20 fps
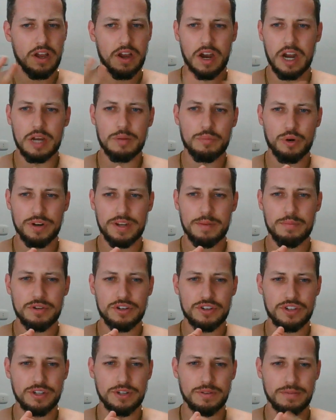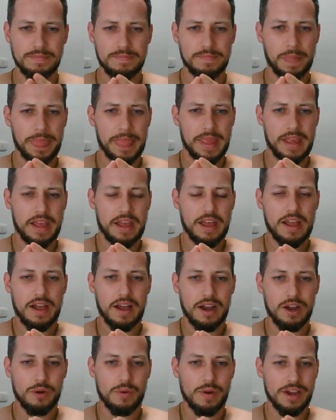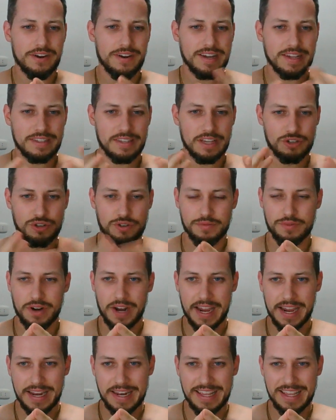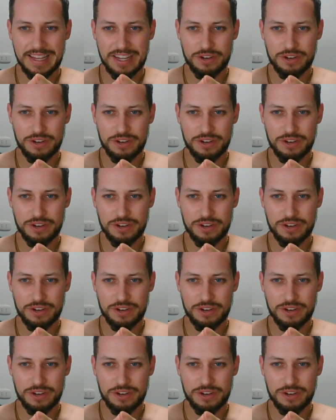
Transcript: All right, point number two acquiring sexual variety